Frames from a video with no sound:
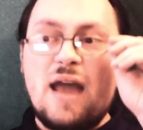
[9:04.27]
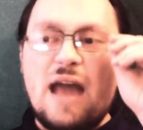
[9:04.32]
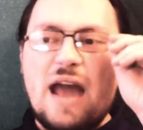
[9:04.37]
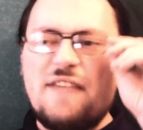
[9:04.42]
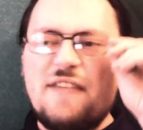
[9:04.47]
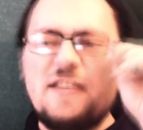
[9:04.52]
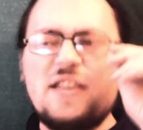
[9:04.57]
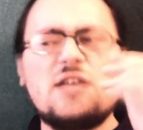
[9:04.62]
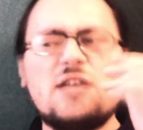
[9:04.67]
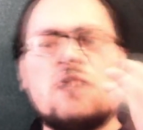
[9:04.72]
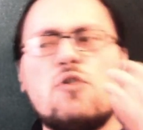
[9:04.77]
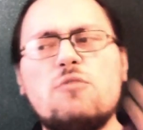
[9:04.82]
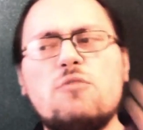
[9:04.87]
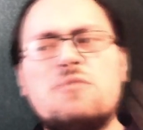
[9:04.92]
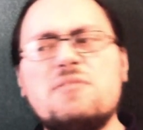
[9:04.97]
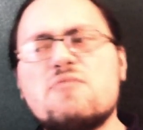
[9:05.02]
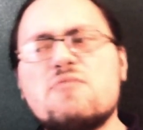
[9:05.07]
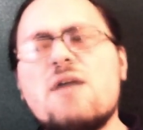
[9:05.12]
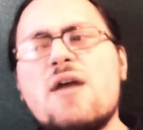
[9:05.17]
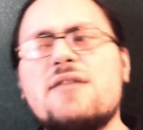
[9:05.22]
I think the whole
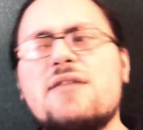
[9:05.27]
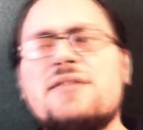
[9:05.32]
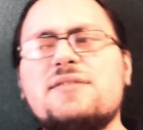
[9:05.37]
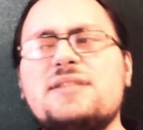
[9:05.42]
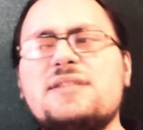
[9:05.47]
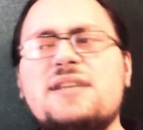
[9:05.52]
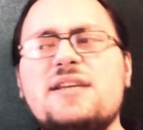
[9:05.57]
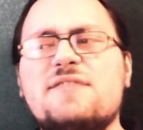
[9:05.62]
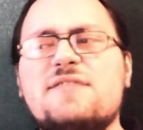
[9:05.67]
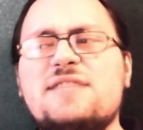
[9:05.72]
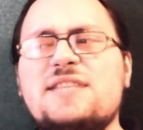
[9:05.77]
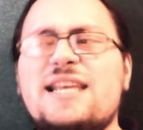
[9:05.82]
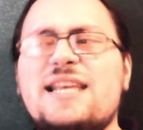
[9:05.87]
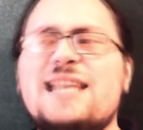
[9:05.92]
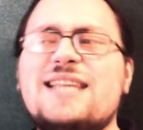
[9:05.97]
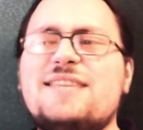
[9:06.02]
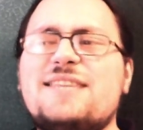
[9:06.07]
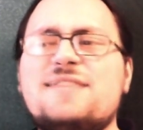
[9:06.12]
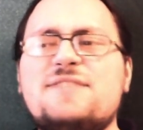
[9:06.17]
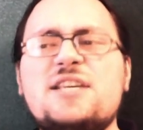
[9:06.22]
bureaucracy of
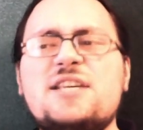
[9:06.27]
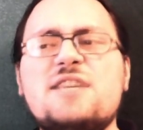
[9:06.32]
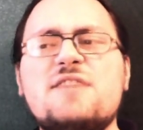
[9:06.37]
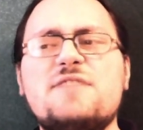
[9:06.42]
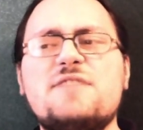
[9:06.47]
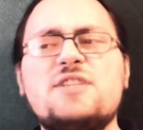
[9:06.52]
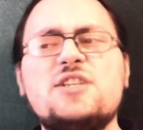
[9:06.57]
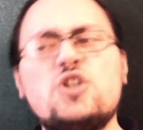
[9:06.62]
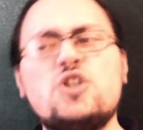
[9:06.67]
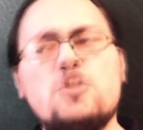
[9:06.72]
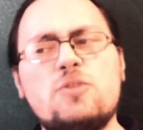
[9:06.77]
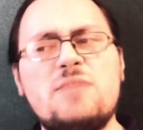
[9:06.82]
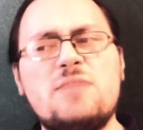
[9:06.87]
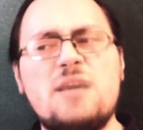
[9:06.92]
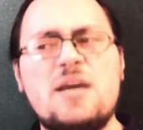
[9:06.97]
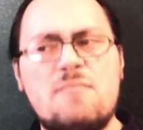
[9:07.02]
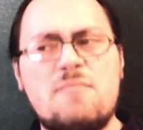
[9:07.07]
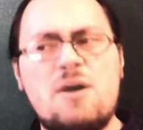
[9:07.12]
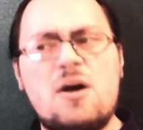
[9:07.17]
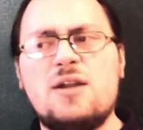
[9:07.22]
selective service should
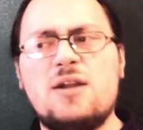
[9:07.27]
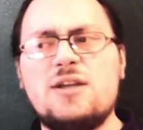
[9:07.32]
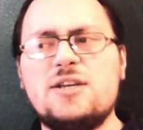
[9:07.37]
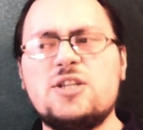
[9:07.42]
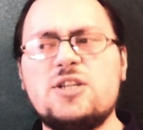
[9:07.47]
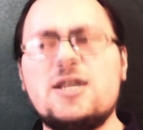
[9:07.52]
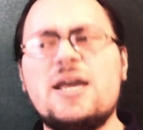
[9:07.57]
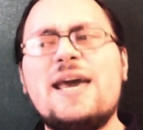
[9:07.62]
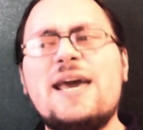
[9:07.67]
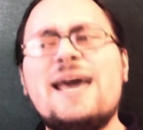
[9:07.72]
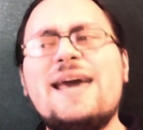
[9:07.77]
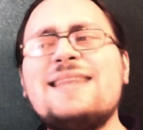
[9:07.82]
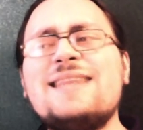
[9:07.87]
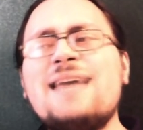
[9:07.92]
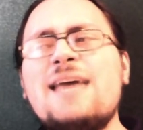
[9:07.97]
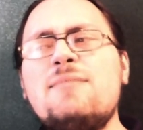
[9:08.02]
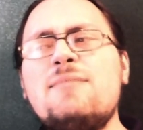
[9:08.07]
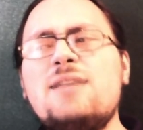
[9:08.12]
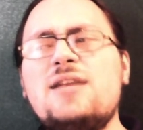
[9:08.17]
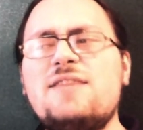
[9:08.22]
be abolished,
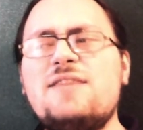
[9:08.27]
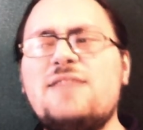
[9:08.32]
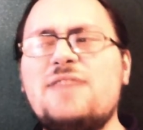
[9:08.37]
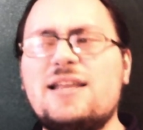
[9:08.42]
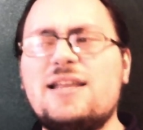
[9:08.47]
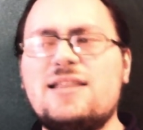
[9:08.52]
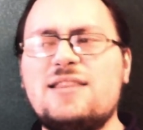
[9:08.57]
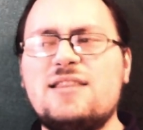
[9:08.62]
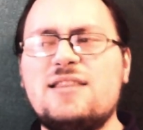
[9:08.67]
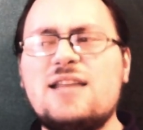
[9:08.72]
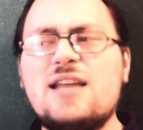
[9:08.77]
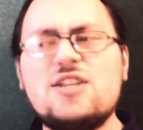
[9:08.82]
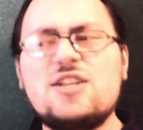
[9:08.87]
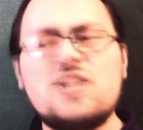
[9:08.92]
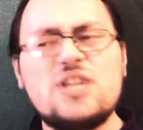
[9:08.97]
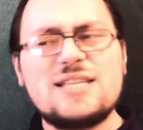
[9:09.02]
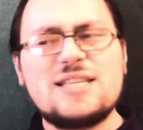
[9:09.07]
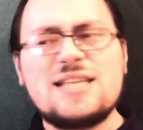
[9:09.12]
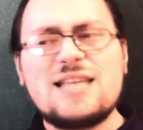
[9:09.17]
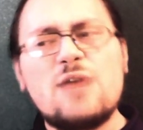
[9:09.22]
and I believe that not
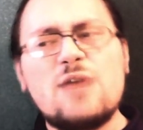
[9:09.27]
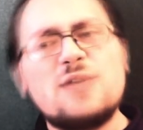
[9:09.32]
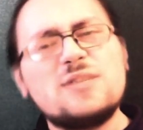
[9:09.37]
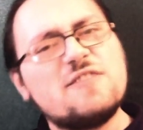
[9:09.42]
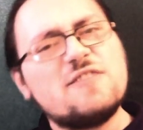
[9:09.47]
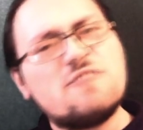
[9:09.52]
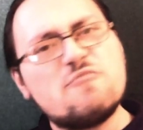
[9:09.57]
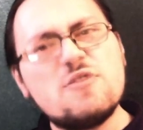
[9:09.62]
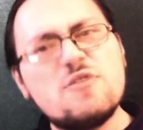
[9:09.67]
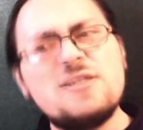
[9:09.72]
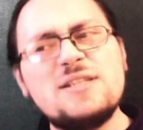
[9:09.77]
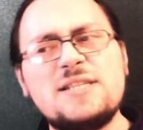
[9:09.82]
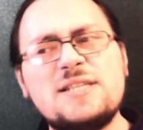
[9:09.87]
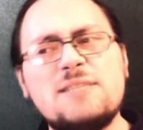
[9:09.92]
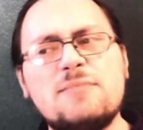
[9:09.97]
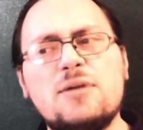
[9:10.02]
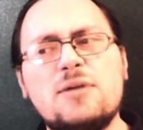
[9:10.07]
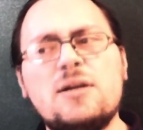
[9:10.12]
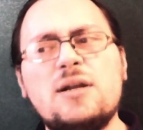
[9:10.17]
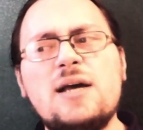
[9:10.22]
just out of
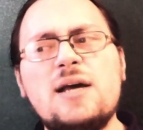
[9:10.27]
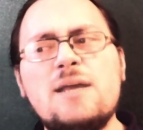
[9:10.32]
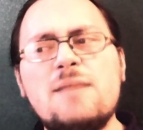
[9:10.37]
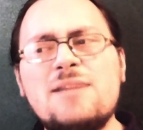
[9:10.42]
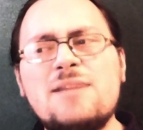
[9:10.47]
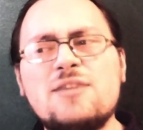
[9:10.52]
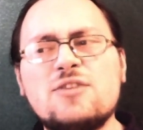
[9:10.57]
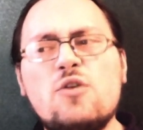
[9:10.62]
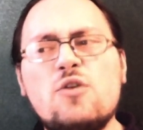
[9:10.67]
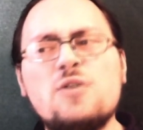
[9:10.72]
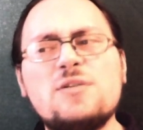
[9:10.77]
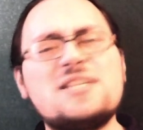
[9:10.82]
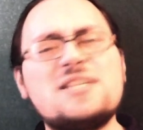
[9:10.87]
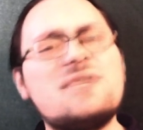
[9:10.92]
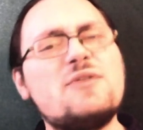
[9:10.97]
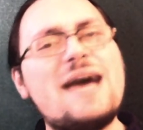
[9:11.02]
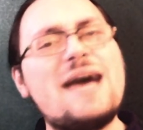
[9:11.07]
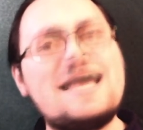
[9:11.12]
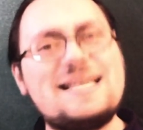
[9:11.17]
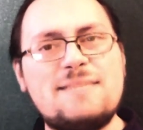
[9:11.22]
principle, but
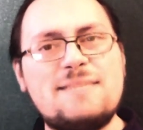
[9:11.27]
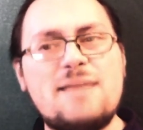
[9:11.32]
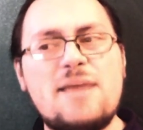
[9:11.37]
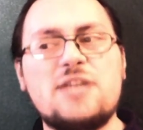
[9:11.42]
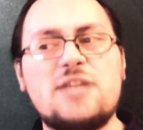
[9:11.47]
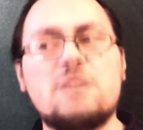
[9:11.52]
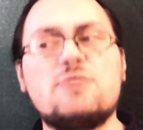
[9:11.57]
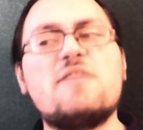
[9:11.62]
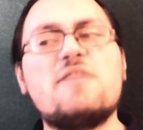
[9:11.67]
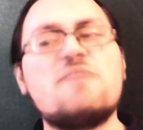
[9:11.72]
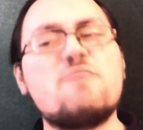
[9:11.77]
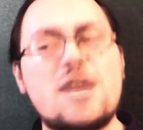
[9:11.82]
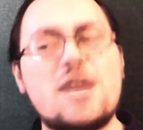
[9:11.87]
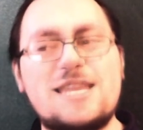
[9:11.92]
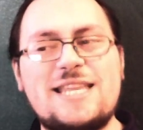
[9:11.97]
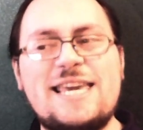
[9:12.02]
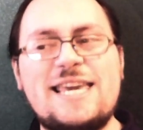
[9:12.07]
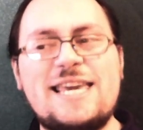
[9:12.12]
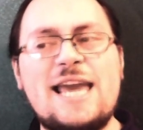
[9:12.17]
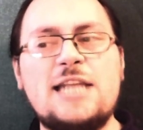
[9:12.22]
also as a matter of
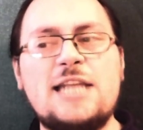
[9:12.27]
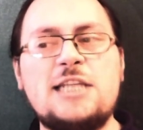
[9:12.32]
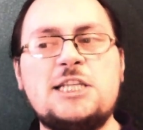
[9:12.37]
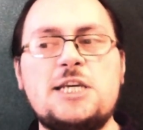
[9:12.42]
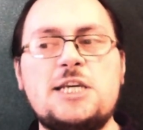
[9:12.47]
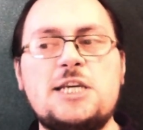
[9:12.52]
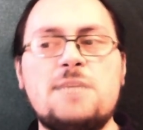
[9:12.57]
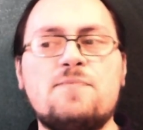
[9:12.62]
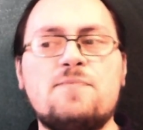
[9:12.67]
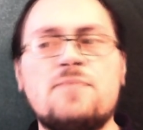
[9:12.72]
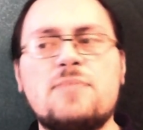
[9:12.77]
practicality.